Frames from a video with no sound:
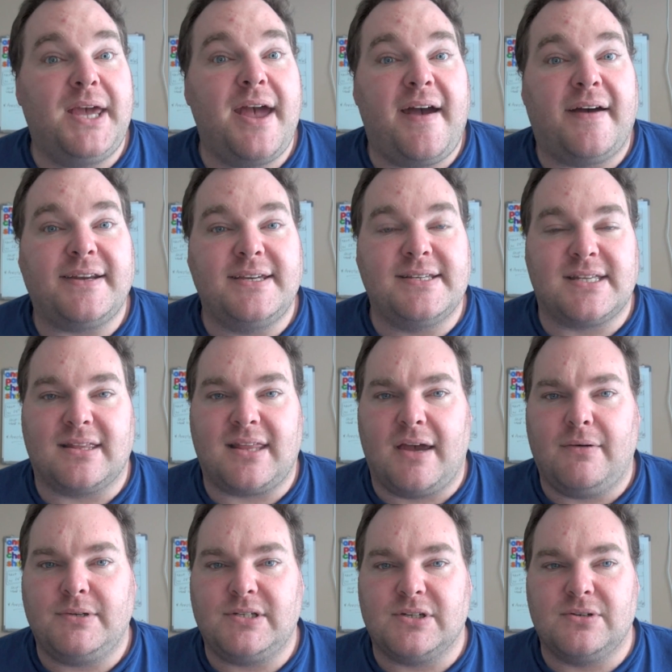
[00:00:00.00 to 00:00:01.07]
out is that
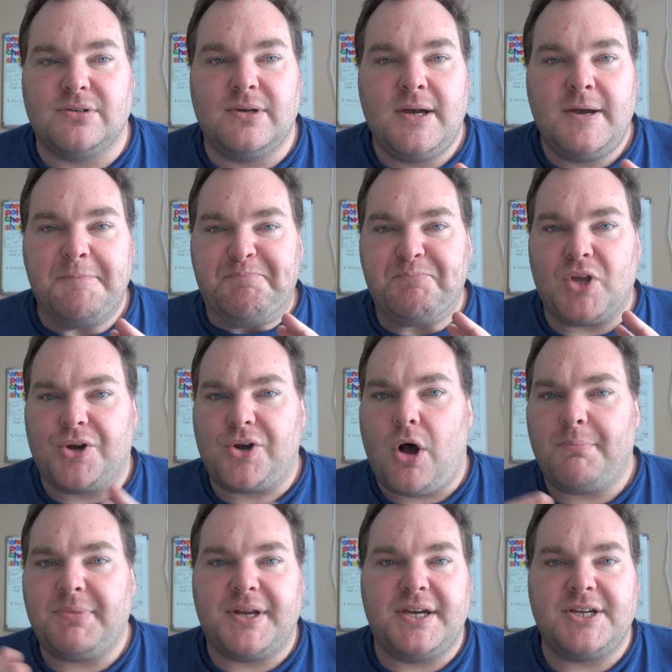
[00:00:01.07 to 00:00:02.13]
they would do a
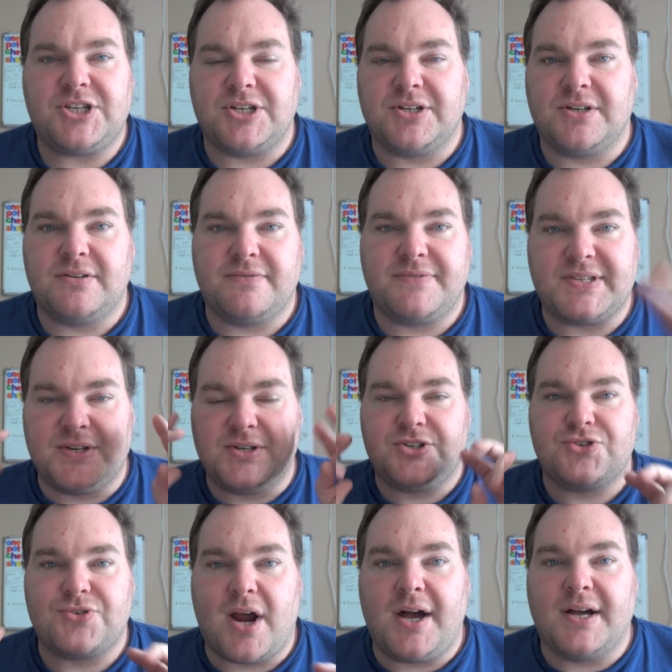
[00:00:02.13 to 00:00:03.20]
combination of
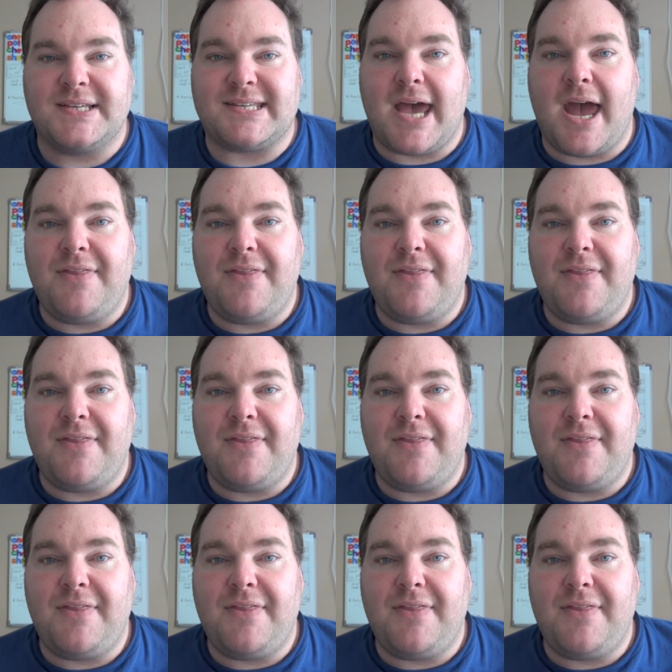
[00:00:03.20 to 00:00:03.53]
certain drugs,